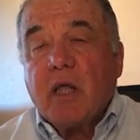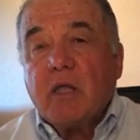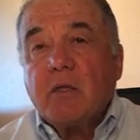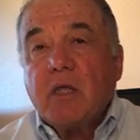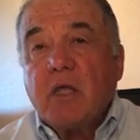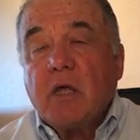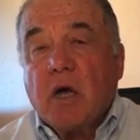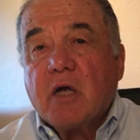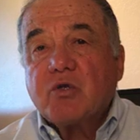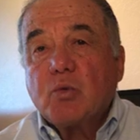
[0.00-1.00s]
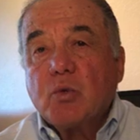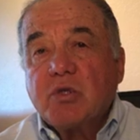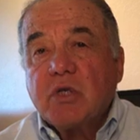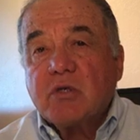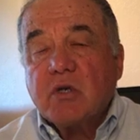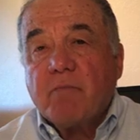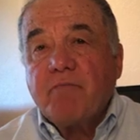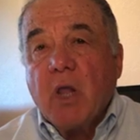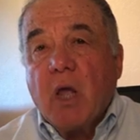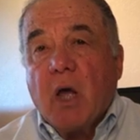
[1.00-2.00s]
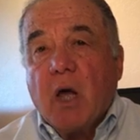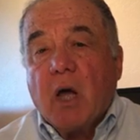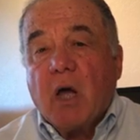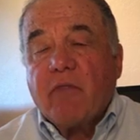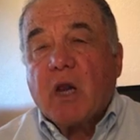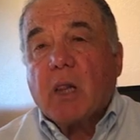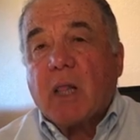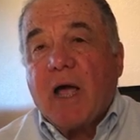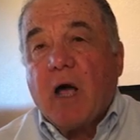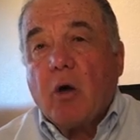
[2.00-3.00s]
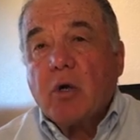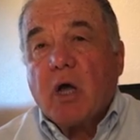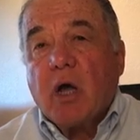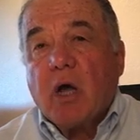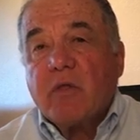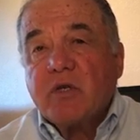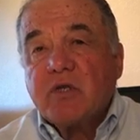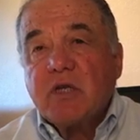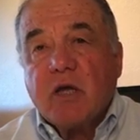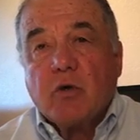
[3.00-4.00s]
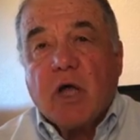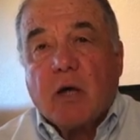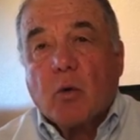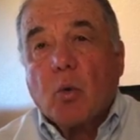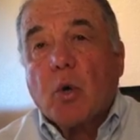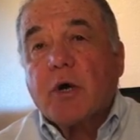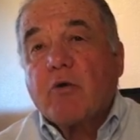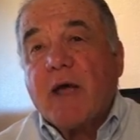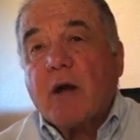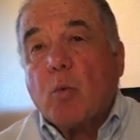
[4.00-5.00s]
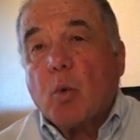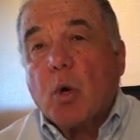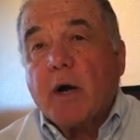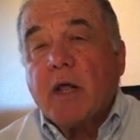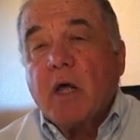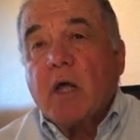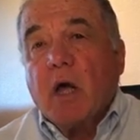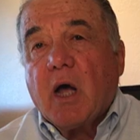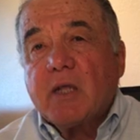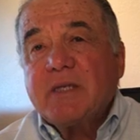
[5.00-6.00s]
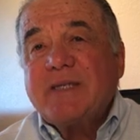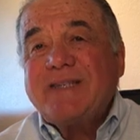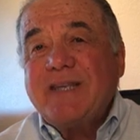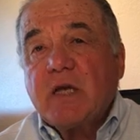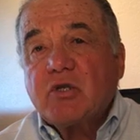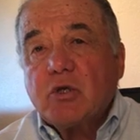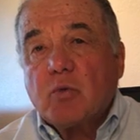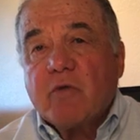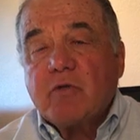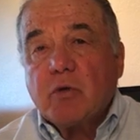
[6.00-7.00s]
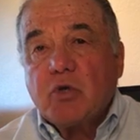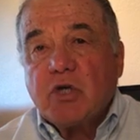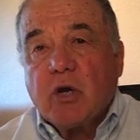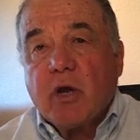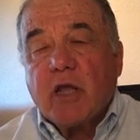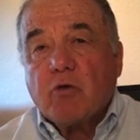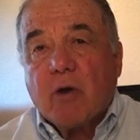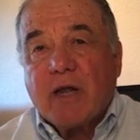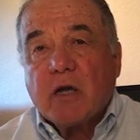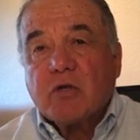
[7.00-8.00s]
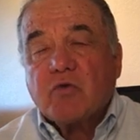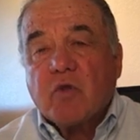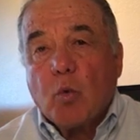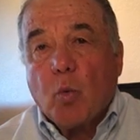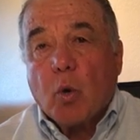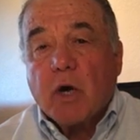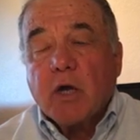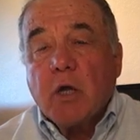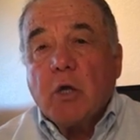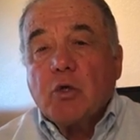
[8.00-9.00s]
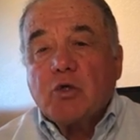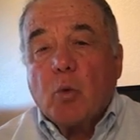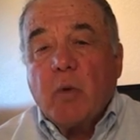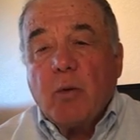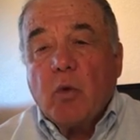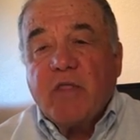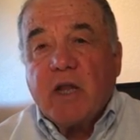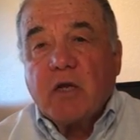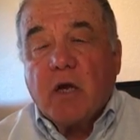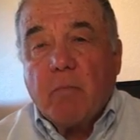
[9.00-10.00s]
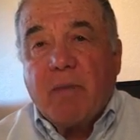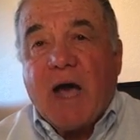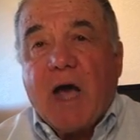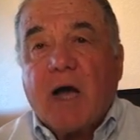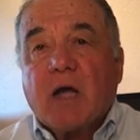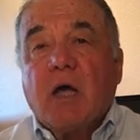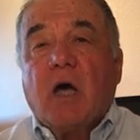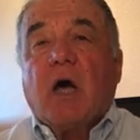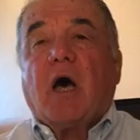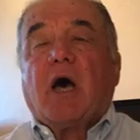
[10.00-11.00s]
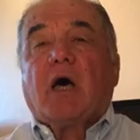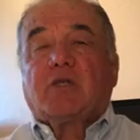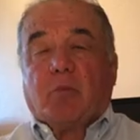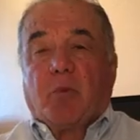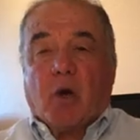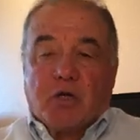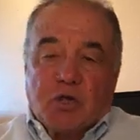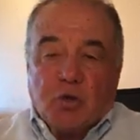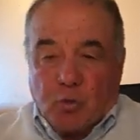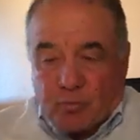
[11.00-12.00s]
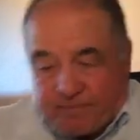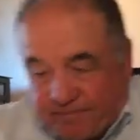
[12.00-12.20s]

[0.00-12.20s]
in the school system that allowed the Sadeo.org grant award to see us as revolutionary and grant us for the award. So we will then come back to part two.